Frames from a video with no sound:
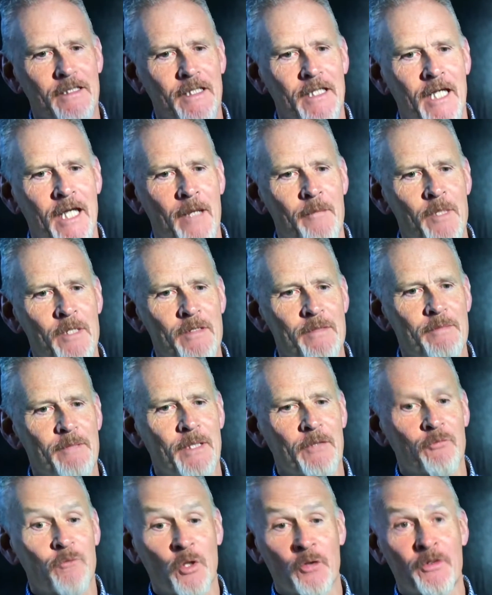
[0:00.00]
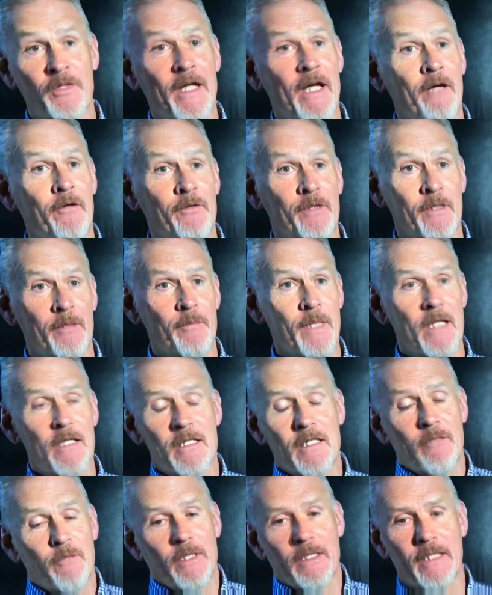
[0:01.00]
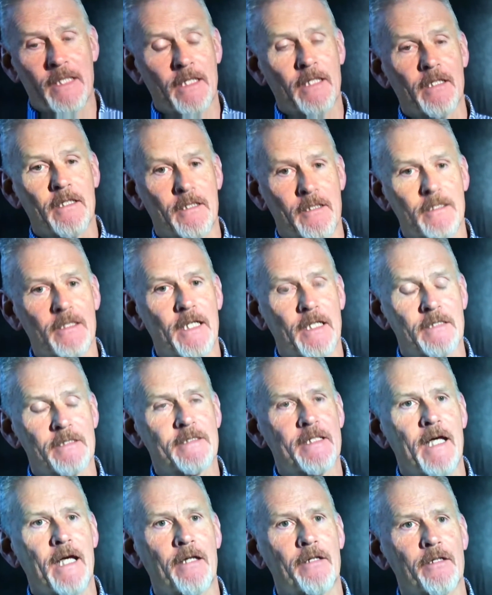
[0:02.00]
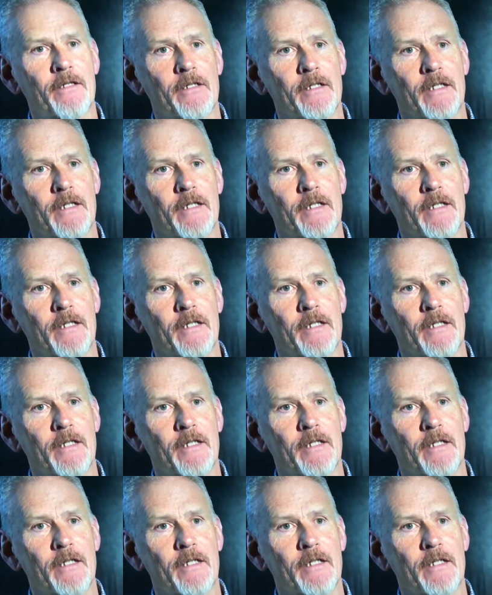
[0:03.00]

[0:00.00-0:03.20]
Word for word: The game is being run down, and basically we think that's that.